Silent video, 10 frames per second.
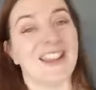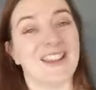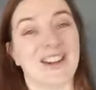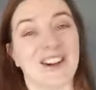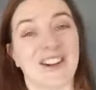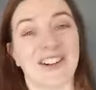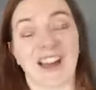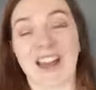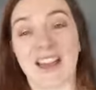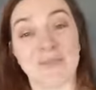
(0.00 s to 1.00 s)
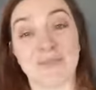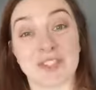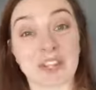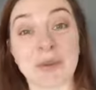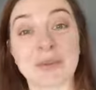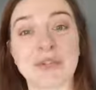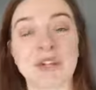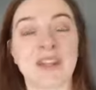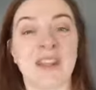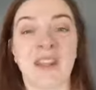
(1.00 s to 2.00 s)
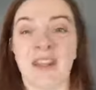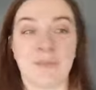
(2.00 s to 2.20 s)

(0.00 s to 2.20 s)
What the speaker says: your children,